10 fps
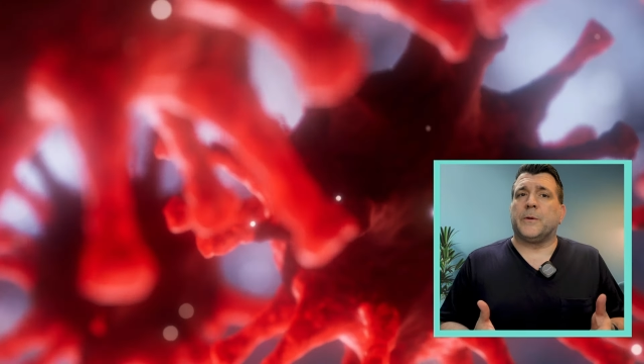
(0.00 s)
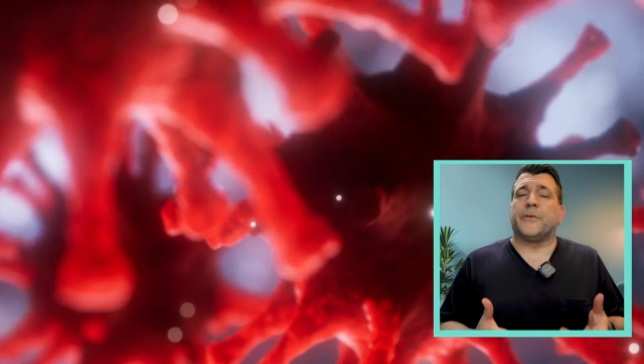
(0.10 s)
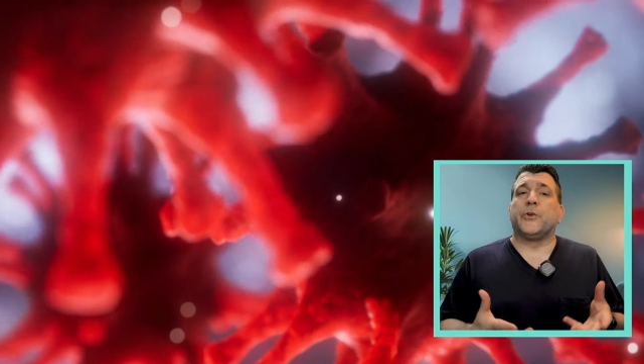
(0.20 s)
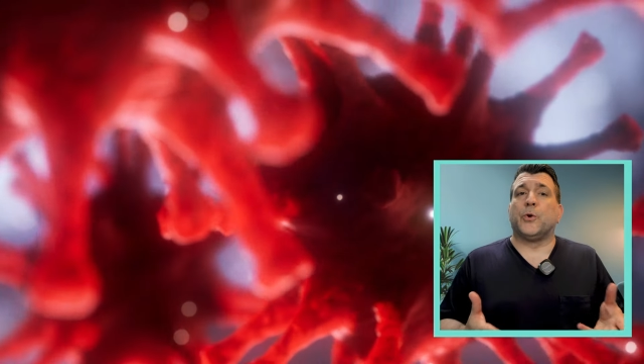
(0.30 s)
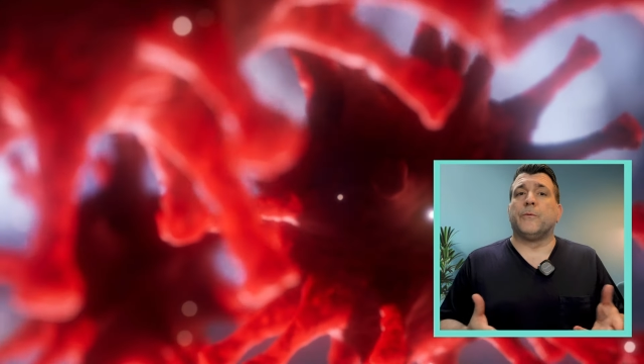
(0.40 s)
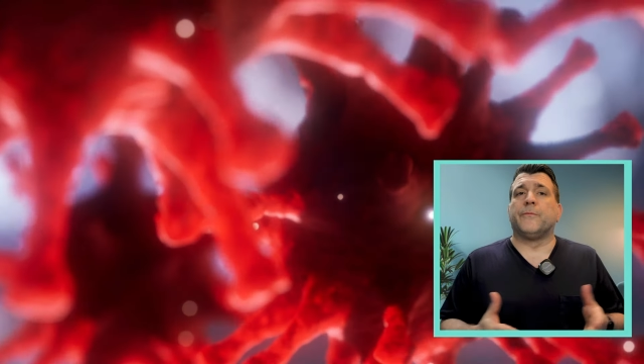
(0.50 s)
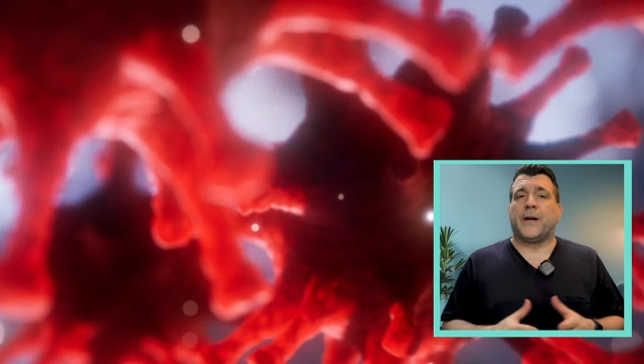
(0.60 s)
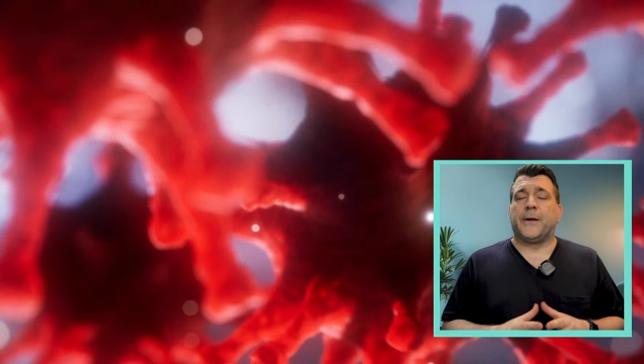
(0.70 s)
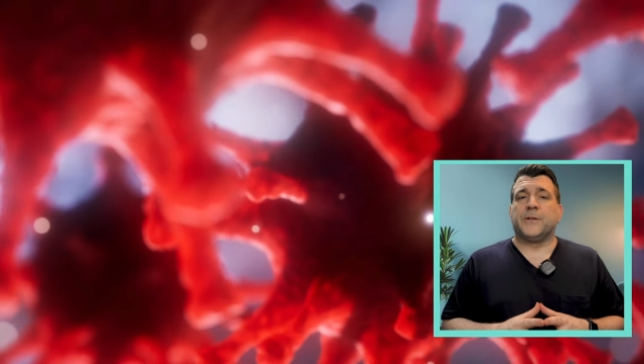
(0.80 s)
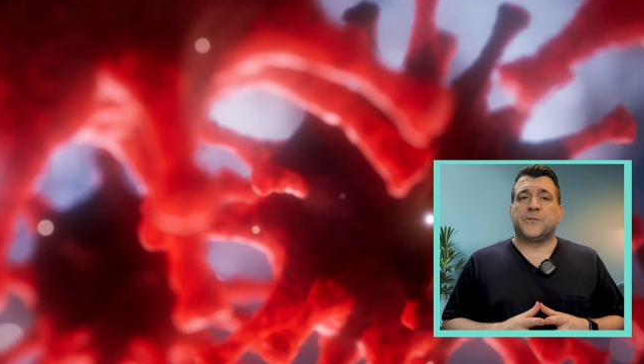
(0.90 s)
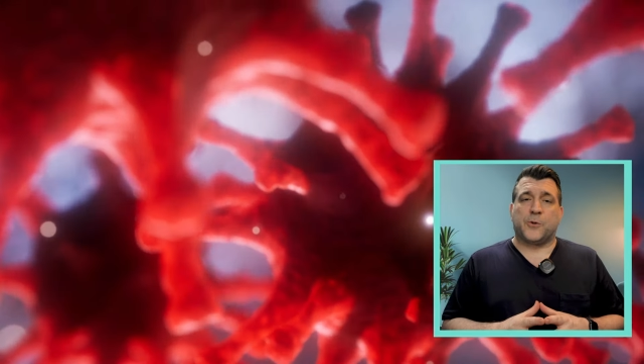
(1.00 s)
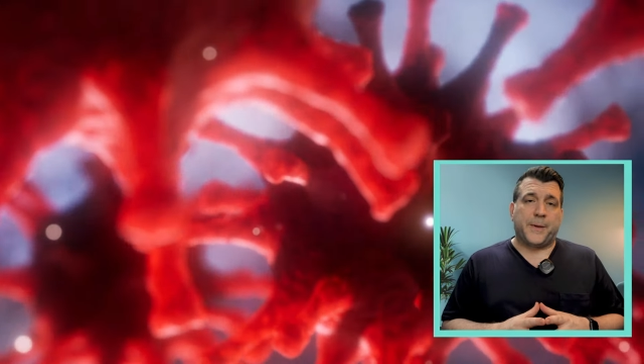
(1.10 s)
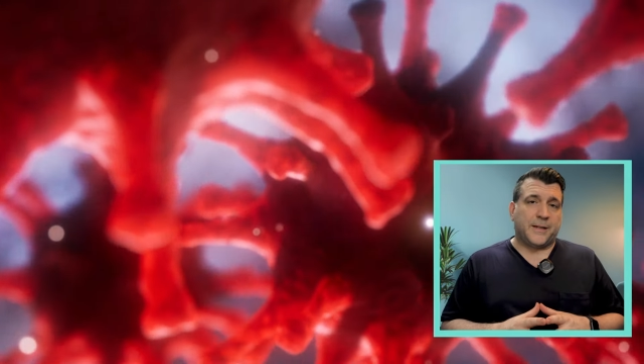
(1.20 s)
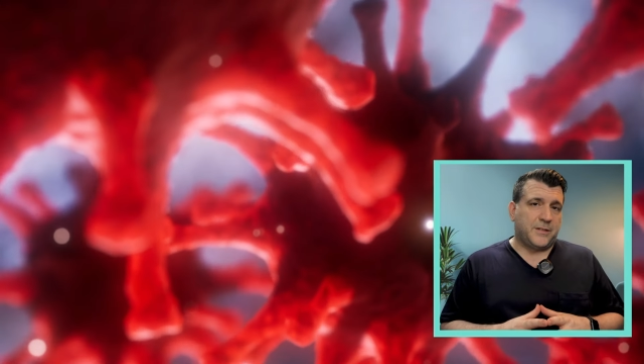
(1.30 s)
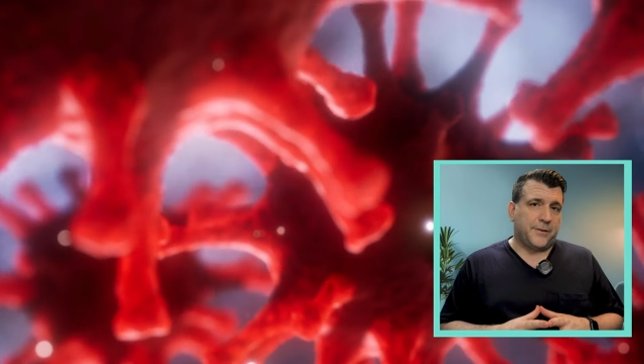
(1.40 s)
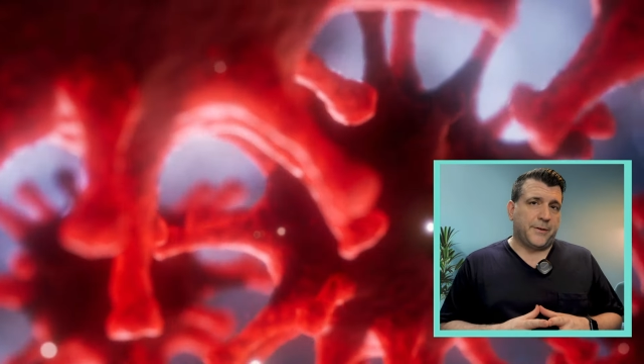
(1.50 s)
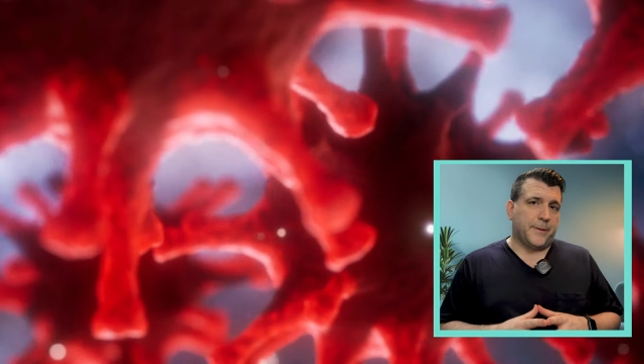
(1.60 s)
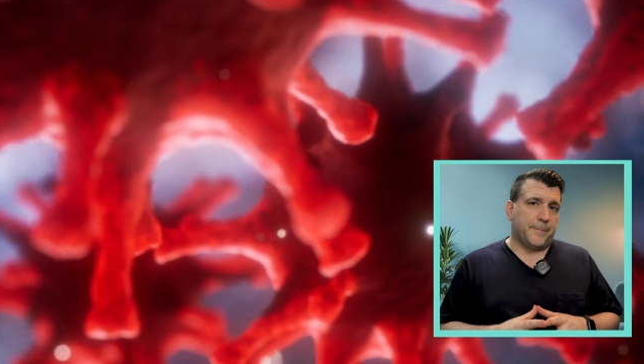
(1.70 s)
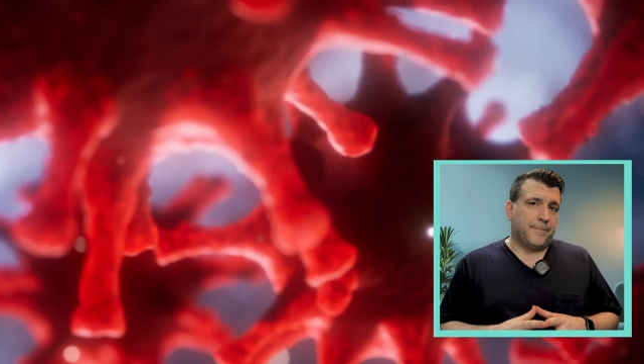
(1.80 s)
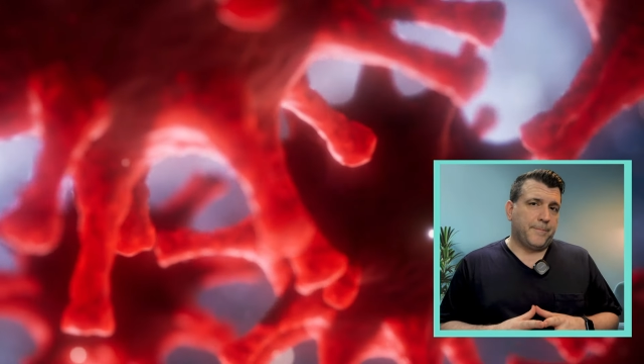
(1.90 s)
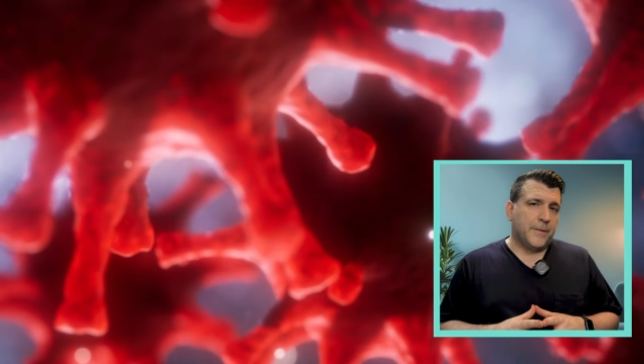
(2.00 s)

of a known virus or bacterium.